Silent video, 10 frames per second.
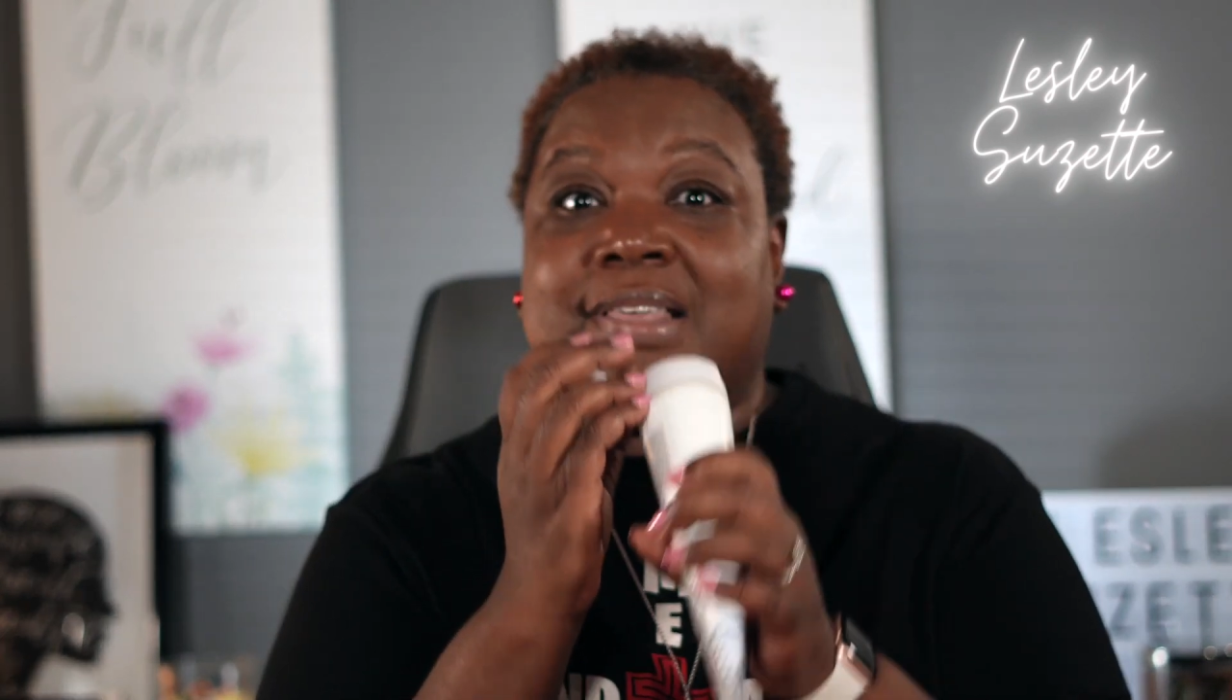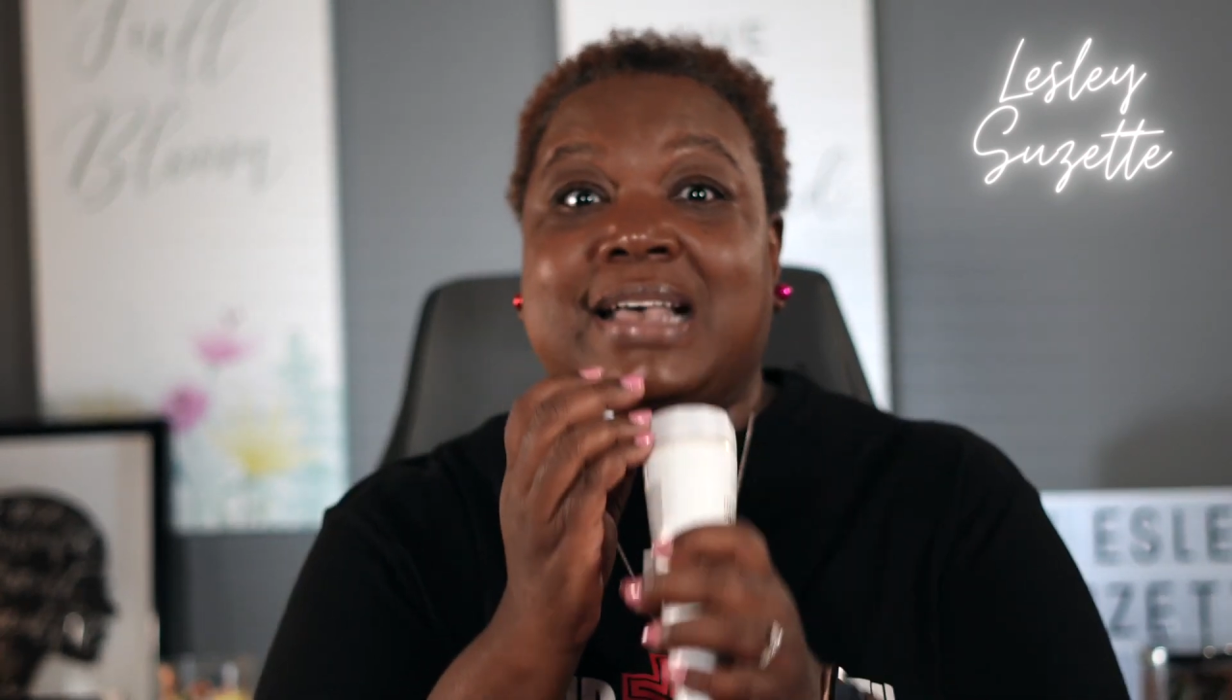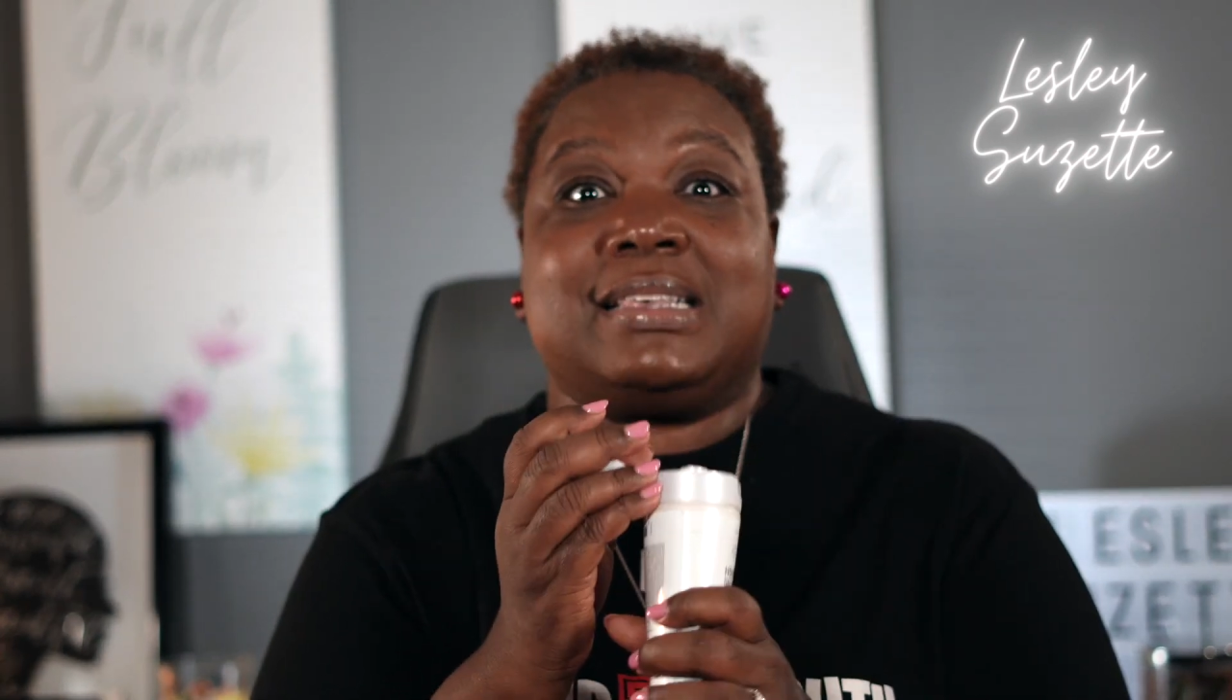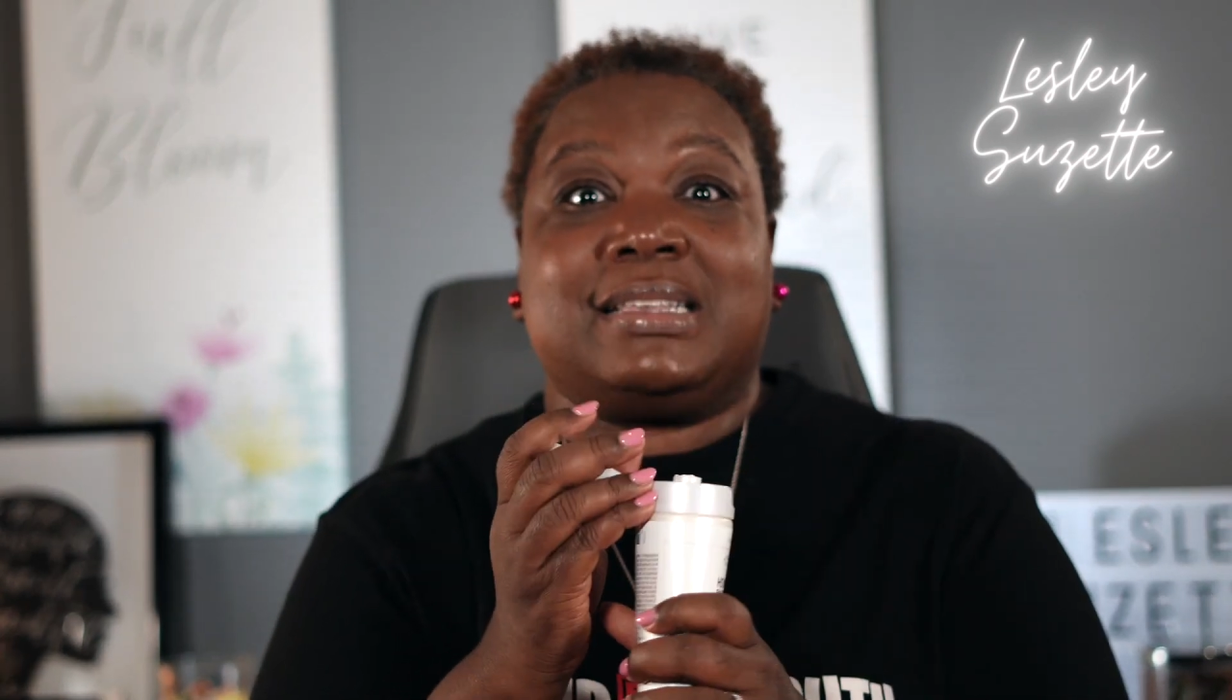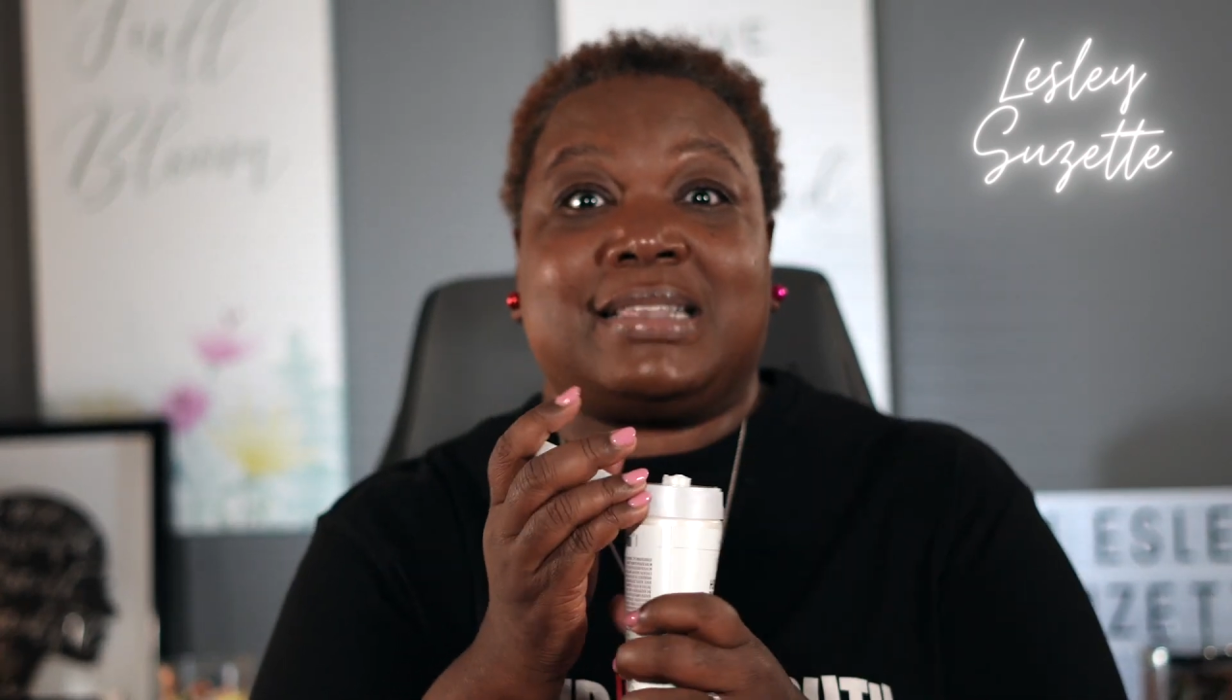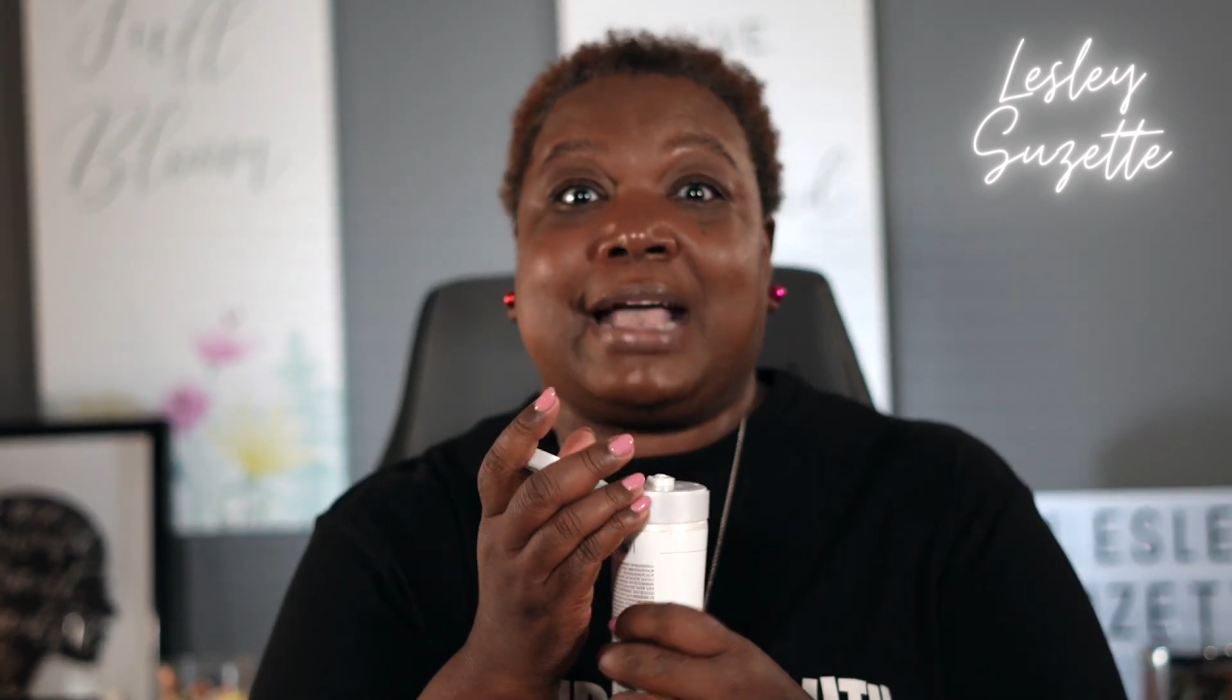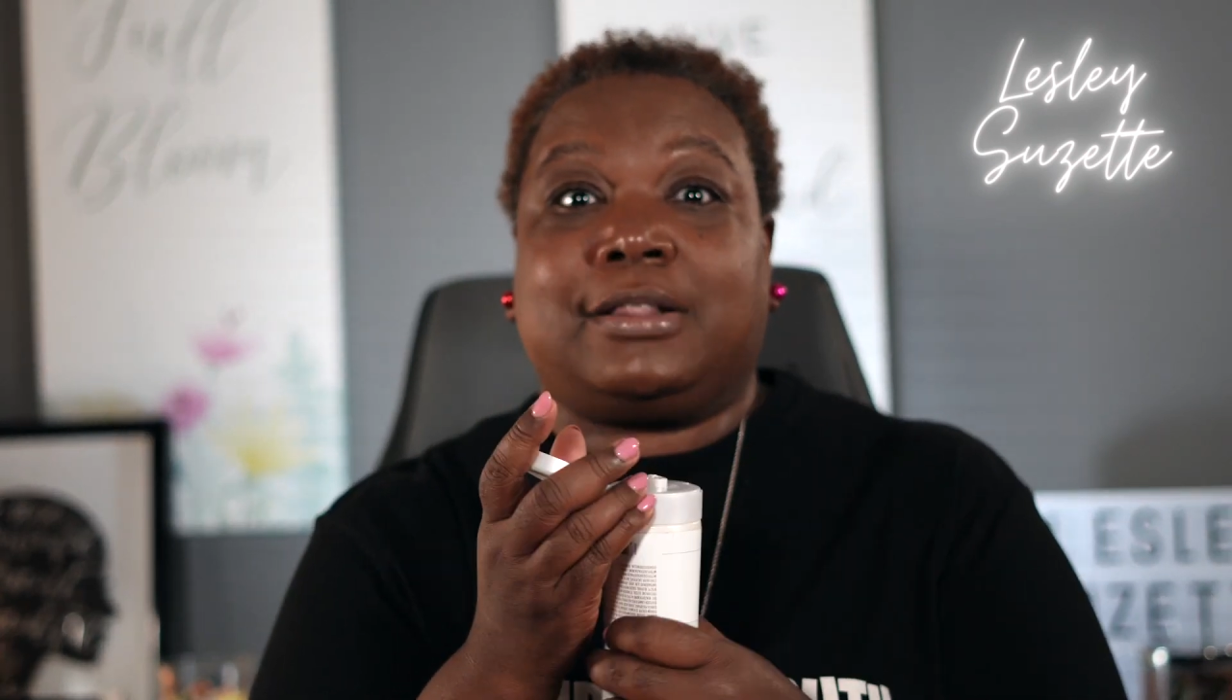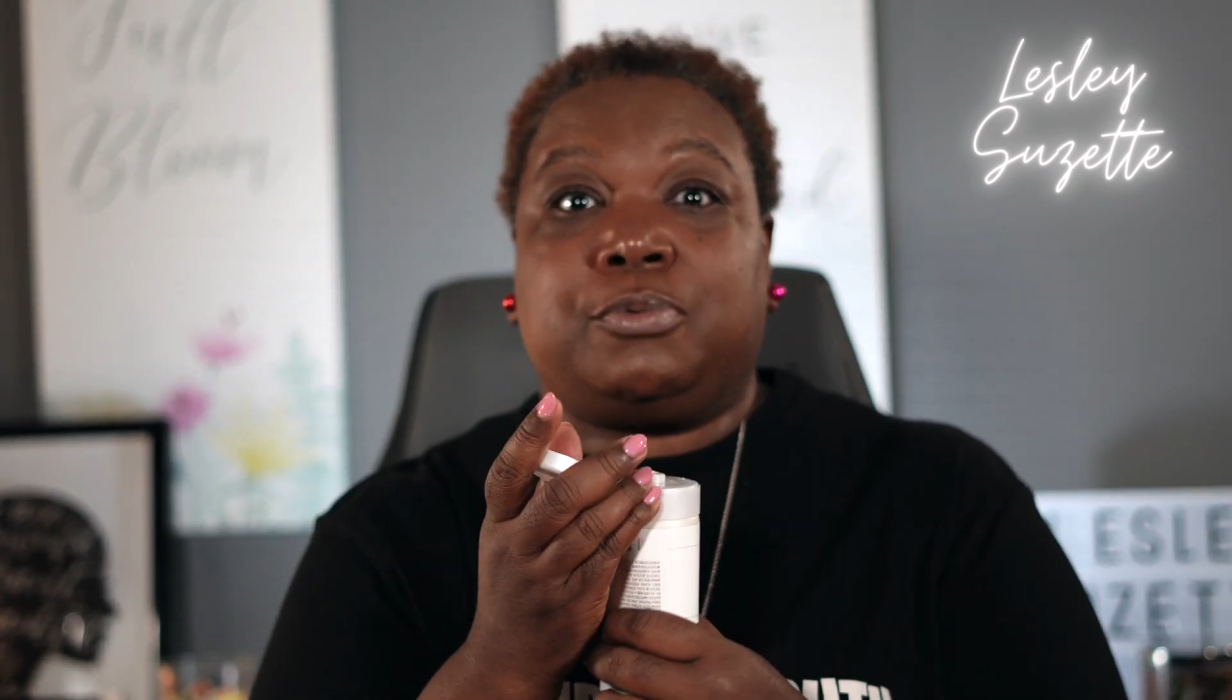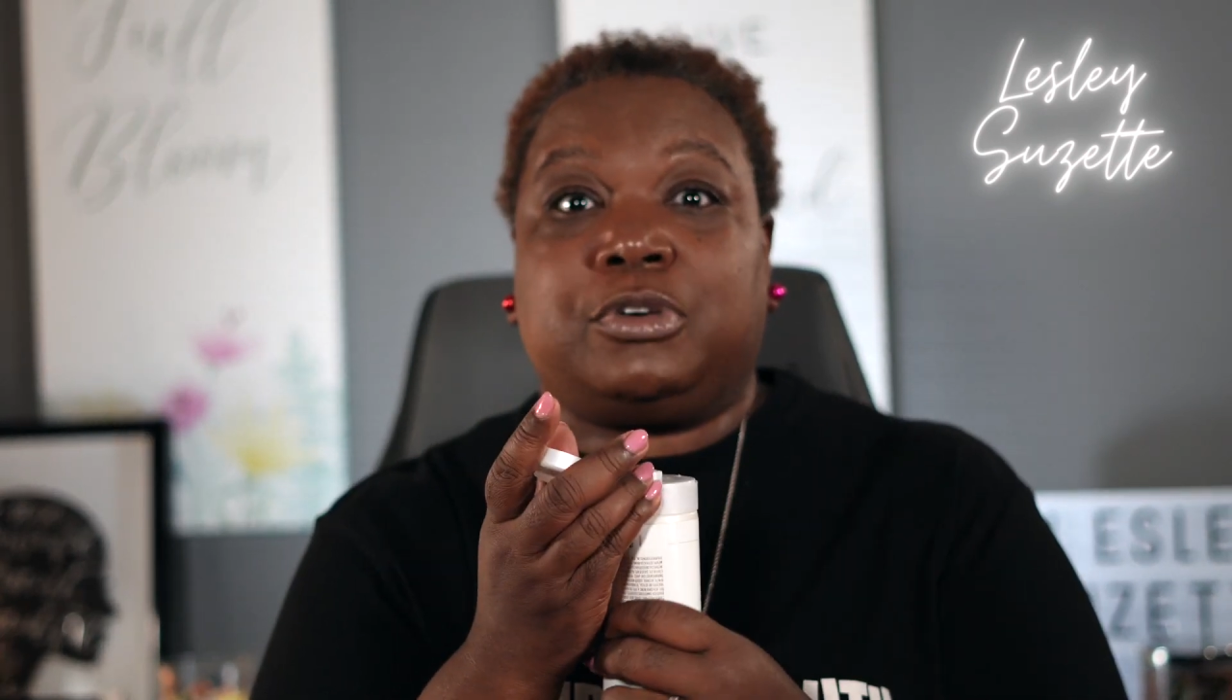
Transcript: that's exactly